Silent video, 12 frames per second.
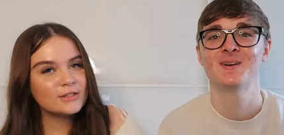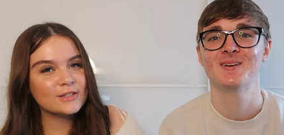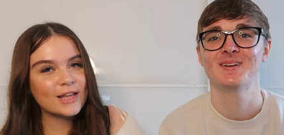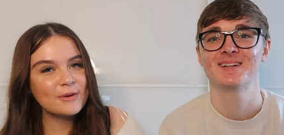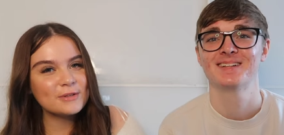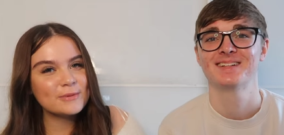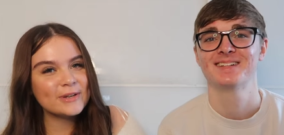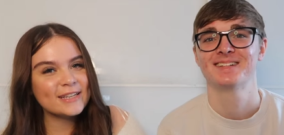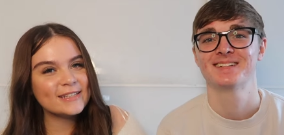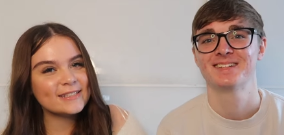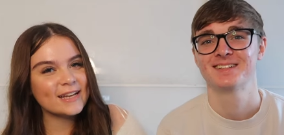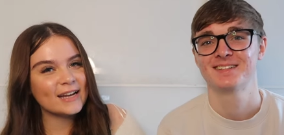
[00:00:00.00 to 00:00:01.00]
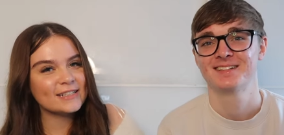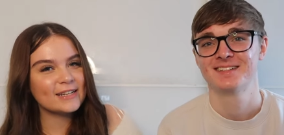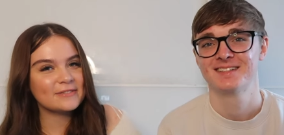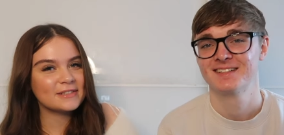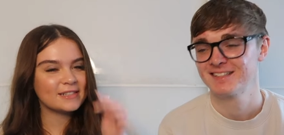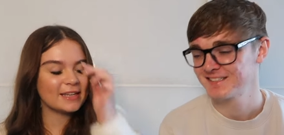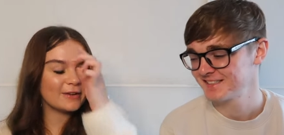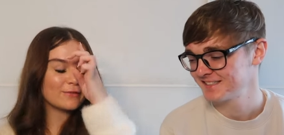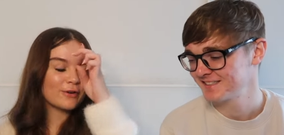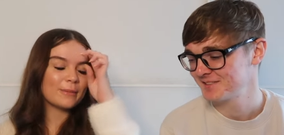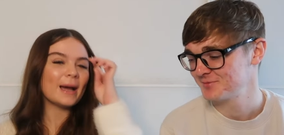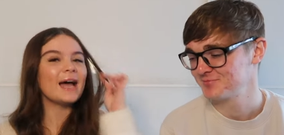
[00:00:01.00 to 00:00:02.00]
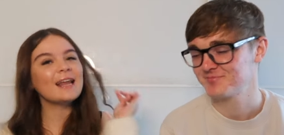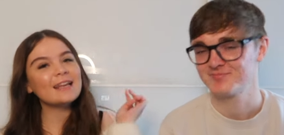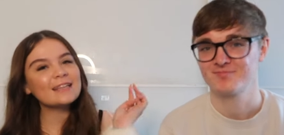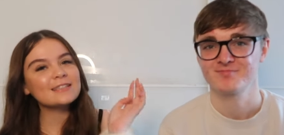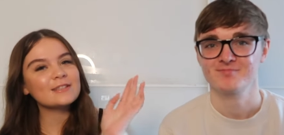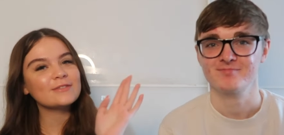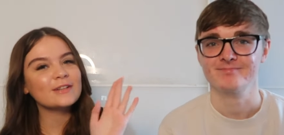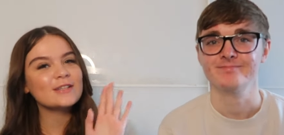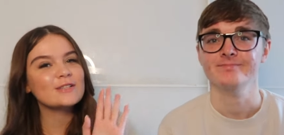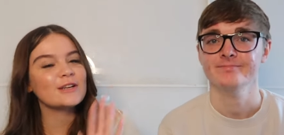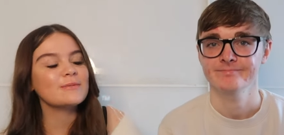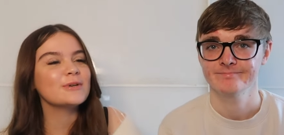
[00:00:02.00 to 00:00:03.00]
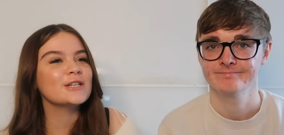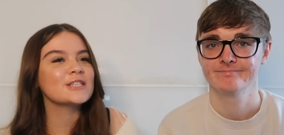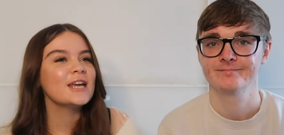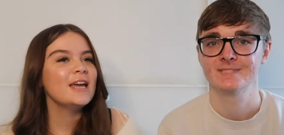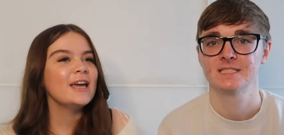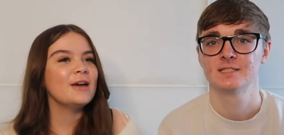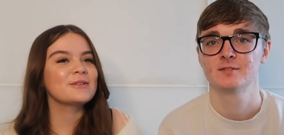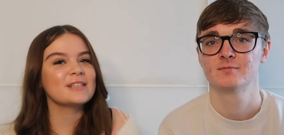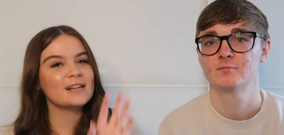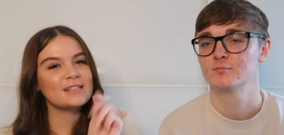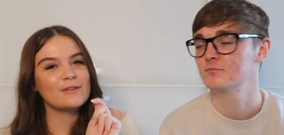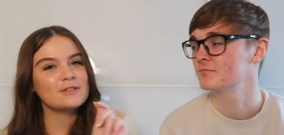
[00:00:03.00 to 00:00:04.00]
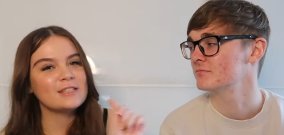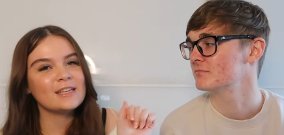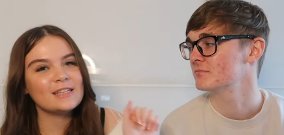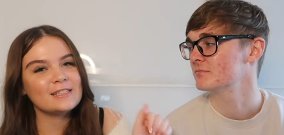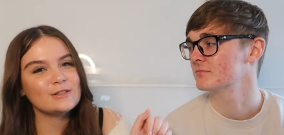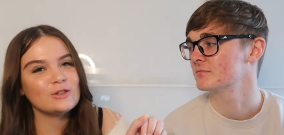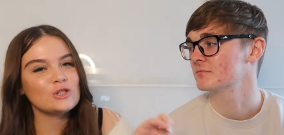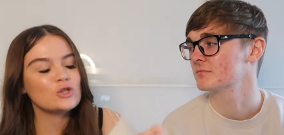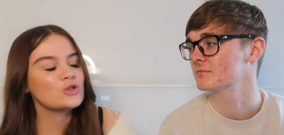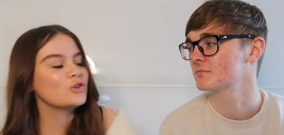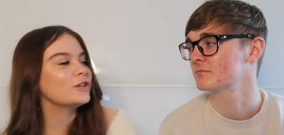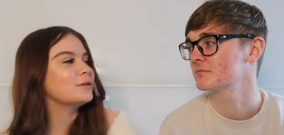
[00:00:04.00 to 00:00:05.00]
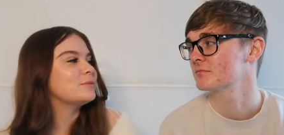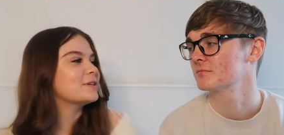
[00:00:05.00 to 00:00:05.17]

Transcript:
Speaker 1: So that was my Easter activity from Ellis, so thank you so much. It was an activity that he did not enjoy